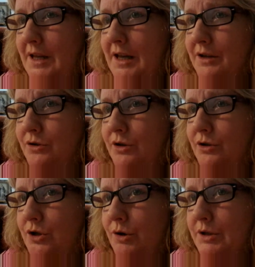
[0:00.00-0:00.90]
and
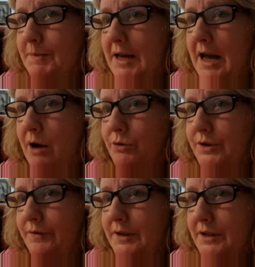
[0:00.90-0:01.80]
chose me
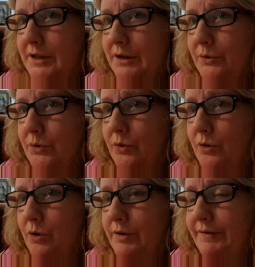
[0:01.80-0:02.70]
out of this
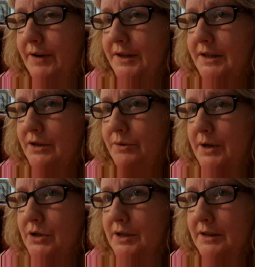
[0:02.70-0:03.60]
horrific
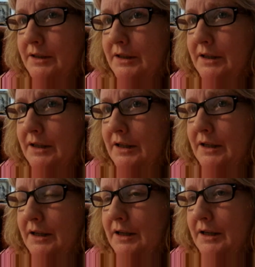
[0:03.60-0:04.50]
situation.
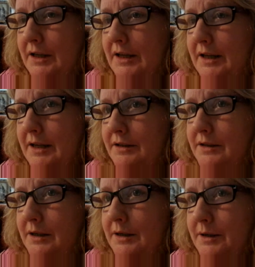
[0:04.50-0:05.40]

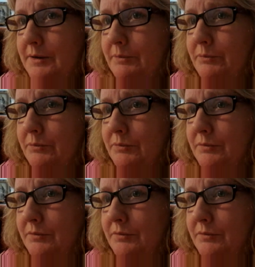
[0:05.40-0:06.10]
And um,